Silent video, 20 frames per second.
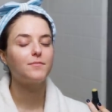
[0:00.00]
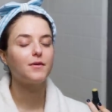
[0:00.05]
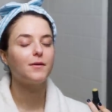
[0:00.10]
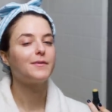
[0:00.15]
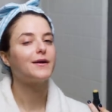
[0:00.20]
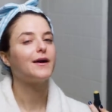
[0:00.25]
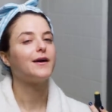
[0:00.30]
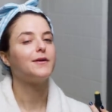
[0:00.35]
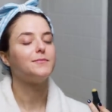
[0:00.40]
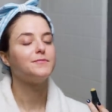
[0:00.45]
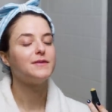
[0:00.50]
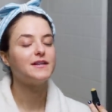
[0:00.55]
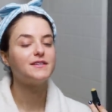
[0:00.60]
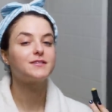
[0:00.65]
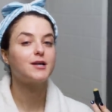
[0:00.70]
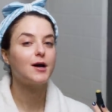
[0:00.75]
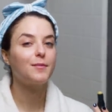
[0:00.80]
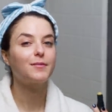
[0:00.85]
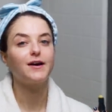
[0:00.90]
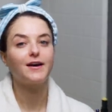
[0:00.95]
Oh my god, it's
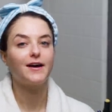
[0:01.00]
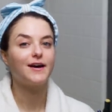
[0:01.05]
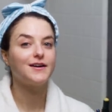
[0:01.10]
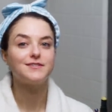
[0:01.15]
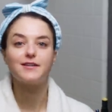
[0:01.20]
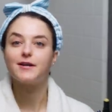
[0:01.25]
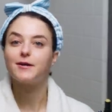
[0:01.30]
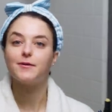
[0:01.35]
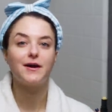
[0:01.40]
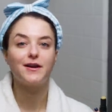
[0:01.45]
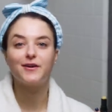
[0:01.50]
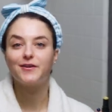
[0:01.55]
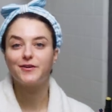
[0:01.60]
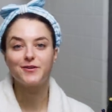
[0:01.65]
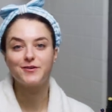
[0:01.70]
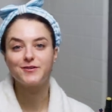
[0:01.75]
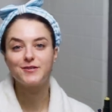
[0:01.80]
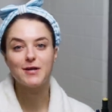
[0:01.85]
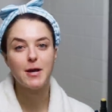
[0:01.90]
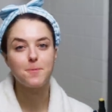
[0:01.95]
cupcake icing. I don't
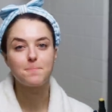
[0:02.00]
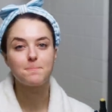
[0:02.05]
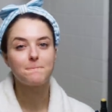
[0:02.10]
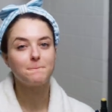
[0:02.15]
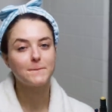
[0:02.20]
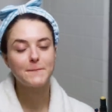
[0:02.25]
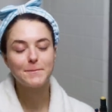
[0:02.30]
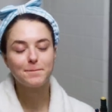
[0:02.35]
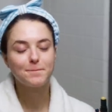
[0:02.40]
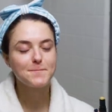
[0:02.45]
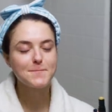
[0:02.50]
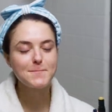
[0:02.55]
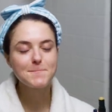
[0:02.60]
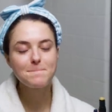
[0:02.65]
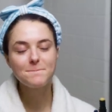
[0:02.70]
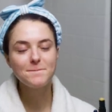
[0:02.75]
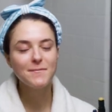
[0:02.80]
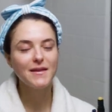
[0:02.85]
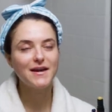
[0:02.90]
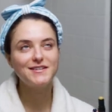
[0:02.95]
understand.
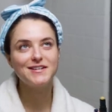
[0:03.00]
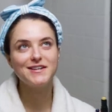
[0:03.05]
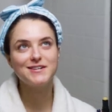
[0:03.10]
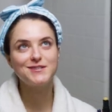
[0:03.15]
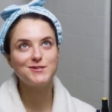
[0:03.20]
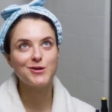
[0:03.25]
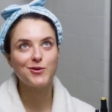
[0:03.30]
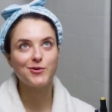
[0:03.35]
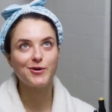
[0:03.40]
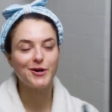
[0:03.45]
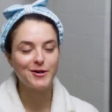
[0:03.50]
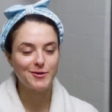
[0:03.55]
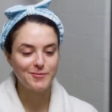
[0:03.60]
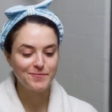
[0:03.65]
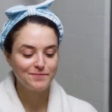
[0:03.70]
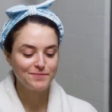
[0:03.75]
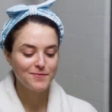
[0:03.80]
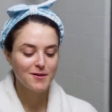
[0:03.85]
It tastes so good.